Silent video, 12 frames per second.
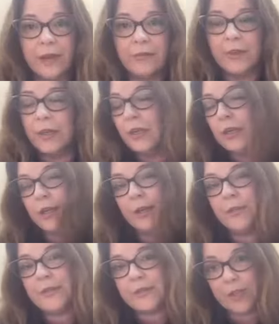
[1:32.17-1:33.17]
It
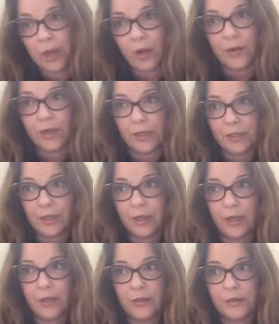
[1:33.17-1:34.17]
can be scary
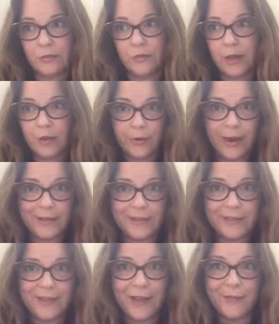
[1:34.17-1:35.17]
to run a
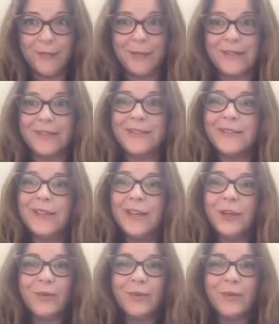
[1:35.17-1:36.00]
practice and have a business.